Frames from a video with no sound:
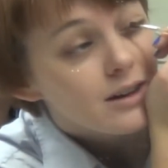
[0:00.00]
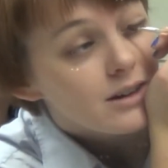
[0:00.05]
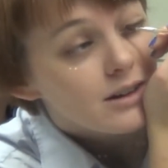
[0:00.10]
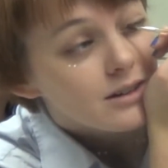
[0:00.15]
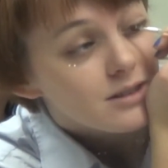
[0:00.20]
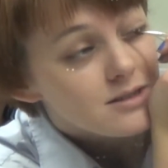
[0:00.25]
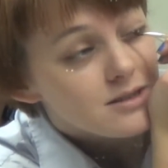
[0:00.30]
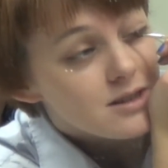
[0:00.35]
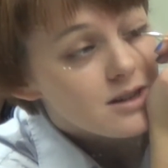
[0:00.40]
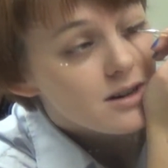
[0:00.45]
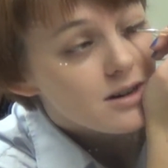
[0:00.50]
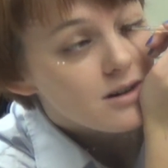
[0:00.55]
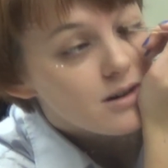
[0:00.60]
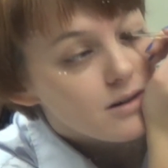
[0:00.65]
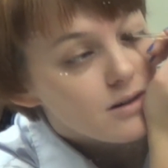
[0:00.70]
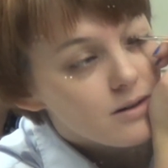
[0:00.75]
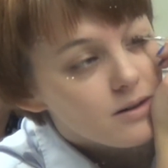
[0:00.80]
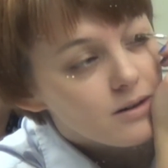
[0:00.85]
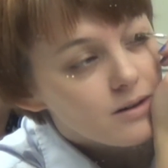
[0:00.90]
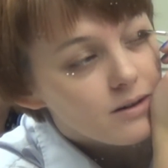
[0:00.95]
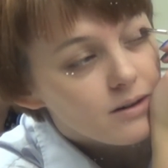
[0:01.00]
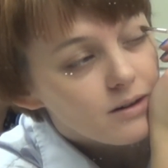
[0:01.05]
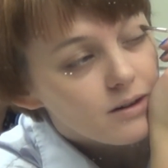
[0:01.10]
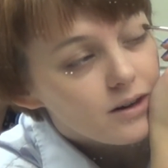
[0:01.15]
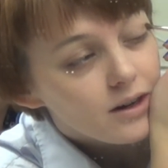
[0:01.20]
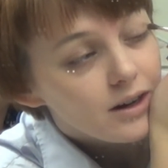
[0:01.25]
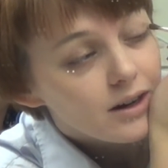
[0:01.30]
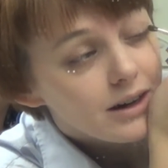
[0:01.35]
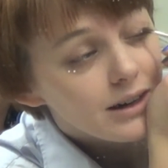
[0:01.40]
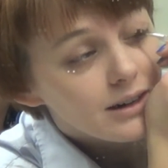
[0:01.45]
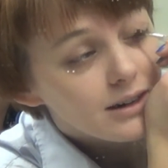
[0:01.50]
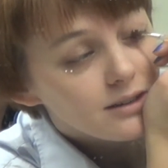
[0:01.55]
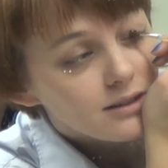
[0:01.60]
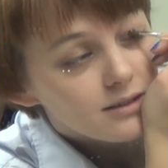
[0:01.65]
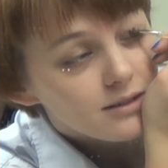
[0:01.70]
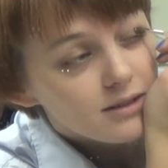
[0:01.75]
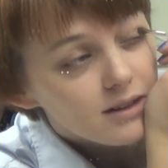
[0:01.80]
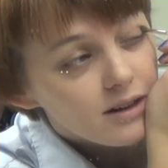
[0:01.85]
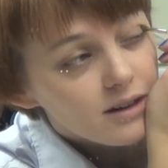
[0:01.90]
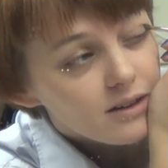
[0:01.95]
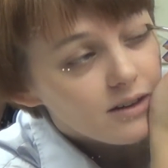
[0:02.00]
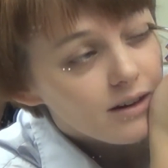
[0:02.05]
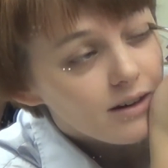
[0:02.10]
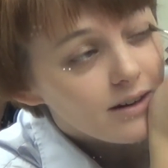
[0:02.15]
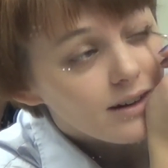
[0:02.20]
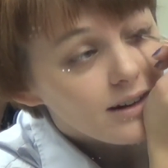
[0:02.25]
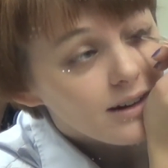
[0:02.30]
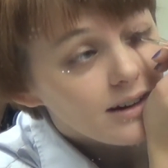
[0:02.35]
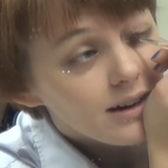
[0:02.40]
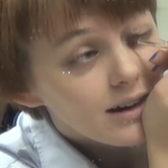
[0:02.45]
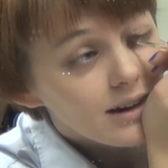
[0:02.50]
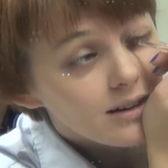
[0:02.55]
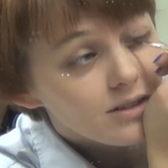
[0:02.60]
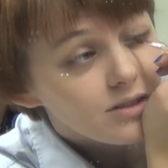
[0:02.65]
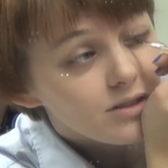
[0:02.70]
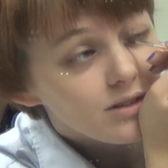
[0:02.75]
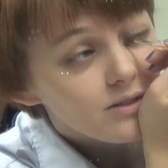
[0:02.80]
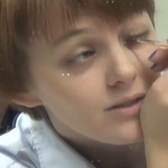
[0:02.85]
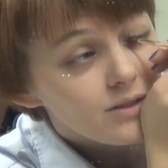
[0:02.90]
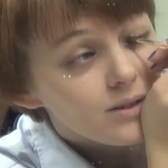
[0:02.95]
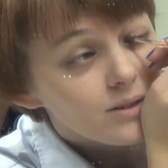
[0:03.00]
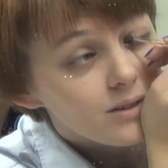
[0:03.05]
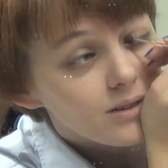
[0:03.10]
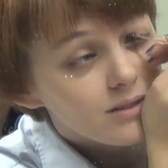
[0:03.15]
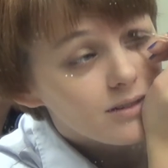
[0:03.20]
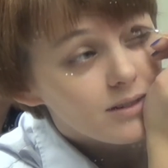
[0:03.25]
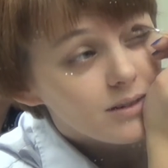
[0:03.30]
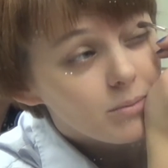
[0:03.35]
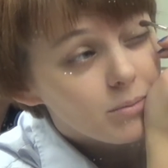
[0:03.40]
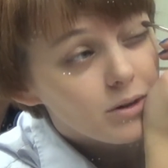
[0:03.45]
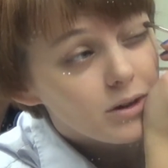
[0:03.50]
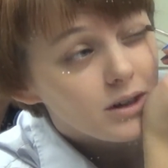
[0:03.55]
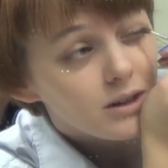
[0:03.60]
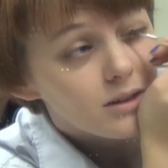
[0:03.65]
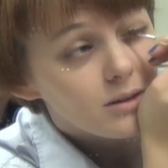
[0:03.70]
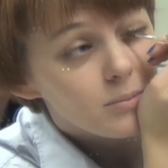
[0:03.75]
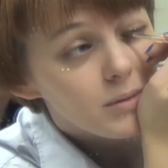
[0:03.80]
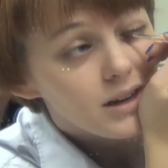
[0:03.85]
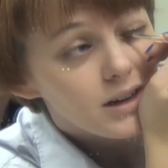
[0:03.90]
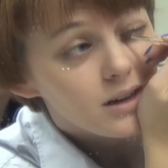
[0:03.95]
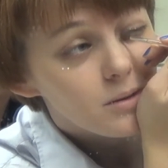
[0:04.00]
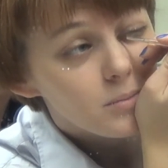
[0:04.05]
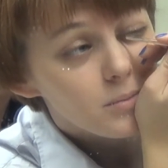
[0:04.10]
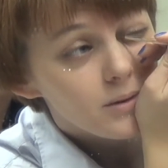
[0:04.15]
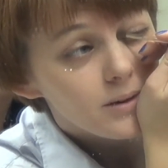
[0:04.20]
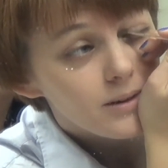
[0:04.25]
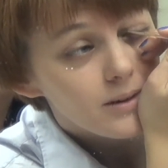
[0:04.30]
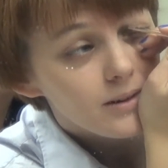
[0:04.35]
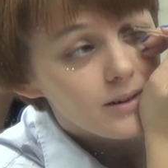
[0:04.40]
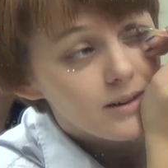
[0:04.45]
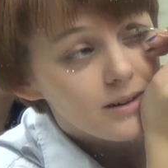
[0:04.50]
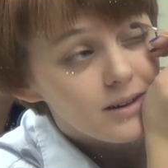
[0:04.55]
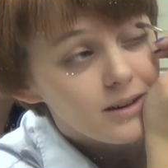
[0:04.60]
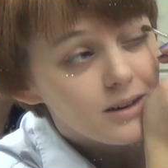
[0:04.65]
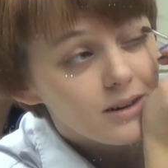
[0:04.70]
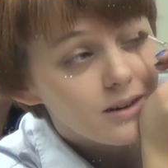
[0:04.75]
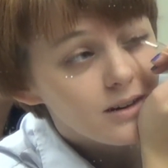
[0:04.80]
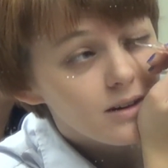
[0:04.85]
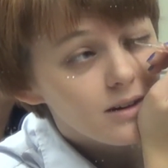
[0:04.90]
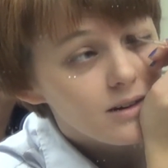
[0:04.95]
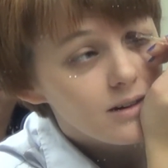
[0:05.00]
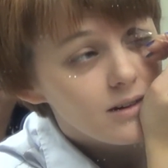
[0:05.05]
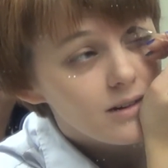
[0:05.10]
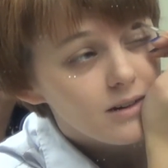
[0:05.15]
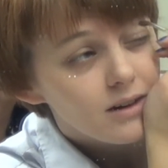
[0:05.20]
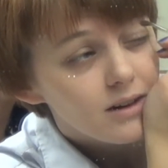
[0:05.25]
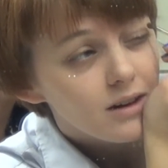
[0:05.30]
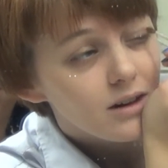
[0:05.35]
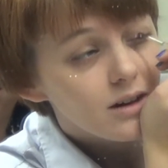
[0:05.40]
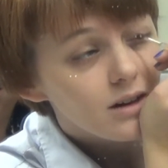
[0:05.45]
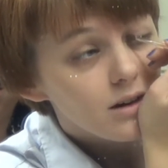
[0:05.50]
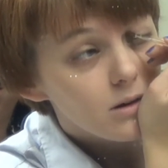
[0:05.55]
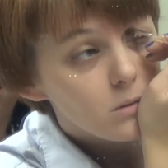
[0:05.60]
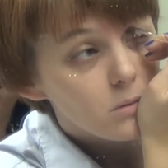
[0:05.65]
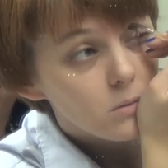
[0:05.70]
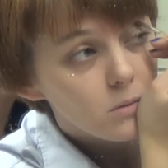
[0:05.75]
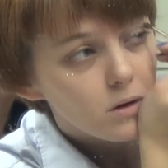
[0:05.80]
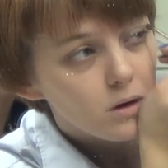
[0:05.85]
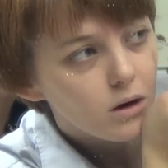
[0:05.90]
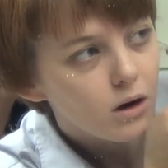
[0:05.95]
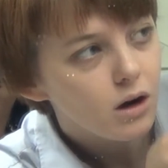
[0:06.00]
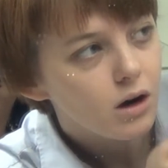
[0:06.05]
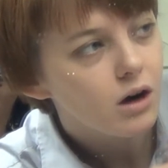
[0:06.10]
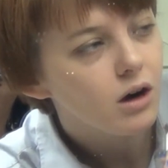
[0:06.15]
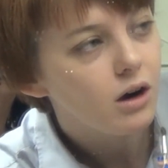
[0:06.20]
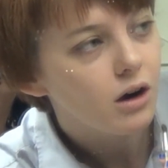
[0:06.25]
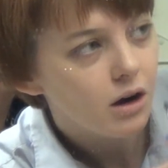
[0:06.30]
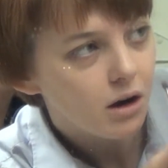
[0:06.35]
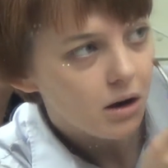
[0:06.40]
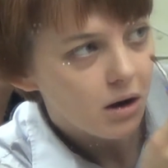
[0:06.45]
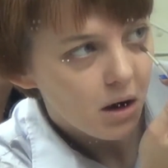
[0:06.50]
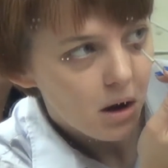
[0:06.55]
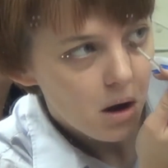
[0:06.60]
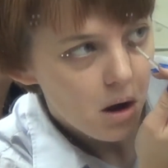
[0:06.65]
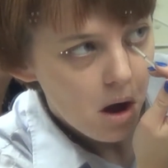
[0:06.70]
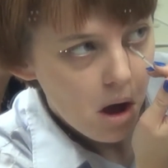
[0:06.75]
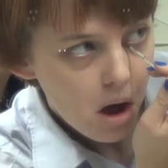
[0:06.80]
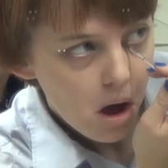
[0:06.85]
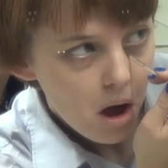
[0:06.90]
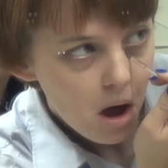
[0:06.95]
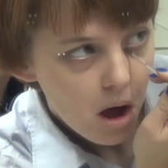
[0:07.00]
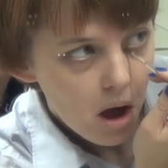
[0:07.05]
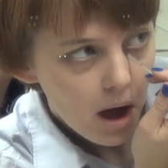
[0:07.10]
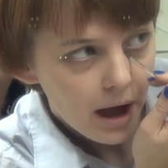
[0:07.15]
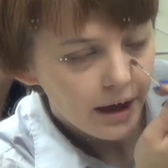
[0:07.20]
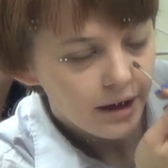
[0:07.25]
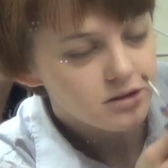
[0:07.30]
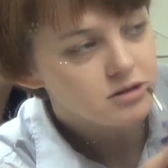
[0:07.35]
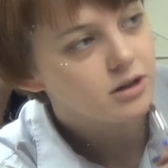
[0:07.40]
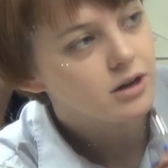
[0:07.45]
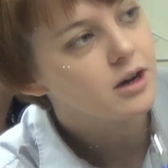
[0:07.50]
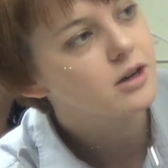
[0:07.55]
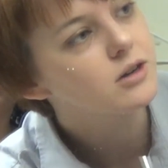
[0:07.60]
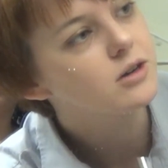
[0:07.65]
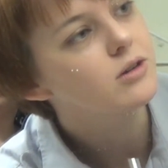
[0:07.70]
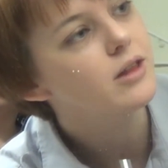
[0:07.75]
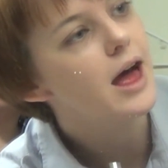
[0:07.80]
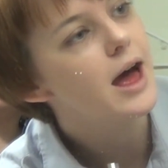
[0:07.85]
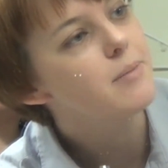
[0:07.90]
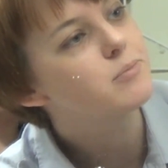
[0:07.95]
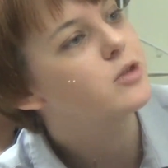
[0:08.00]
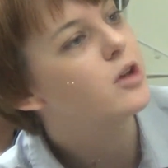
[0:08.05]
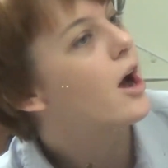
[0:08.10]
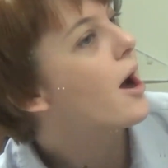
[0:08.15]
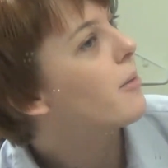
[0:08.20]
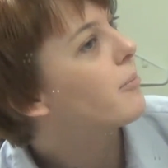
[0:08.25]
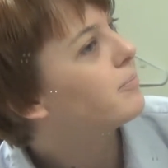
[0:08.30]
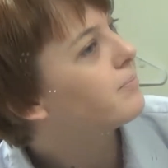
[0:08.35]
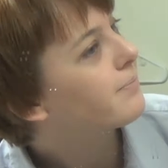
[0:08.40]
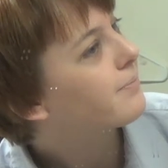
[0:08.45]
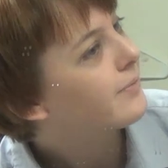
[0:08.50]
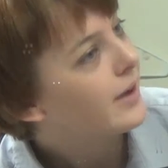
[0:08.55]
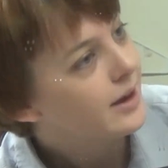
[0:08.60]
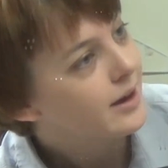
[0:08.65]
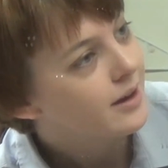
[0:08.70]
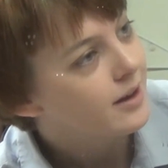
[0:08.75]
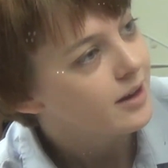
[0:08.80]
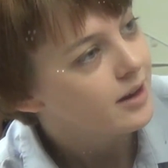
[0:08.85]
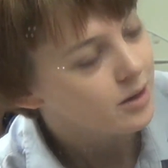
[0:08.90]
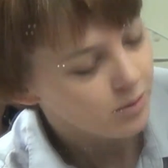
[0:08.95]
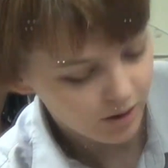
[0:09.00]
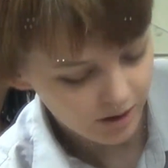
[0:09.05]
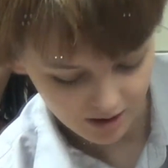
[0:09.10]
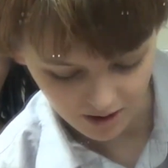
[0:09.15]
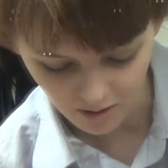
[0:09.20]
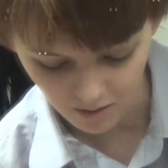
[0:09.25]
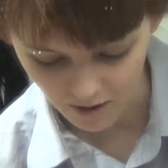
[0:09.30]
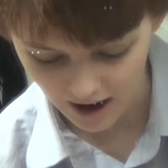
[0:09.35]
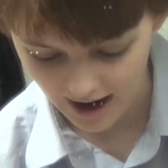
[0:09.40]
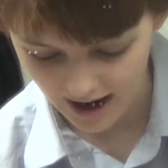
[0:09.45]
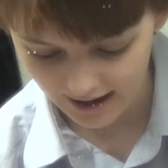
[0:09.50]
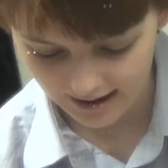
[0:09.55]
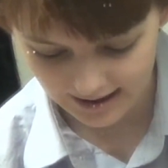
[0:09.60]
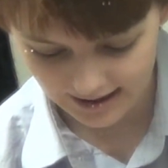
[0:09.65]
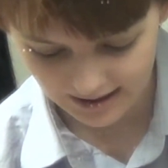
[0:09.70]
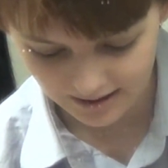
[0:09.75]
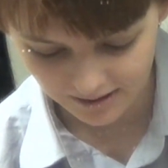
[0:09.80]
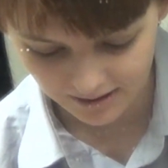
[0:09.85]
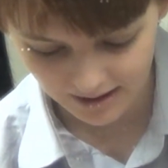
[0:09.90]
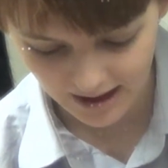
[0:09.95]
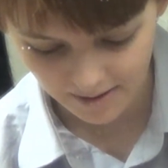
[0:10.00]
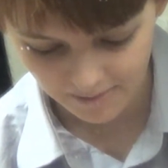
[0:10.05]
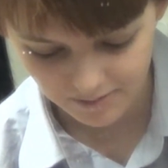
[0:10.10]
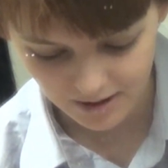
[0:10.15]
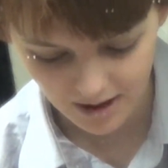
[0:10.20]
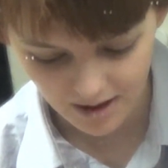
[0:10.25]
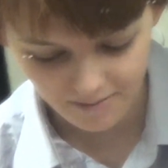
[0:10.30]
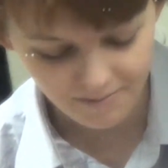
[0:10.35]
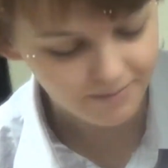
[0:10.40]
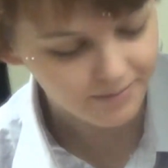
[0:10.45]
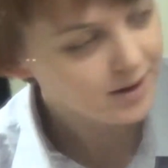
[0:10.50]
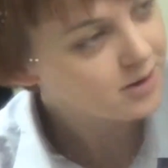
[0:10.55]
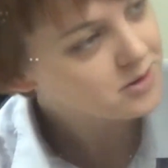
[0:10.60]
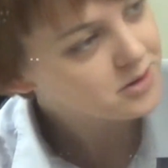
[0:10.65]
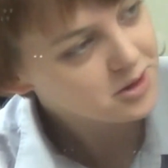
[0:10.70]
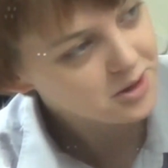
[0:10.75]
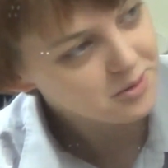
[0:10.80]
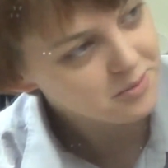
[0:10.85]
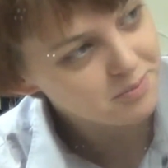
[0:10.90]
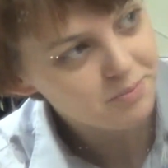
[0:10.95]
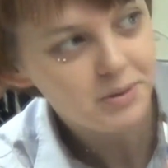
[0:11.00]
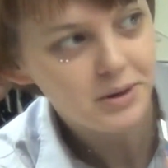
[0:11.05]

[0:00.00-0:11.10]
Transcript: So, I need to stop talking and actually focus on putting the makeup on. Whoa. I also got a new laptop. You wanna know why I got a new laptop, YouTube?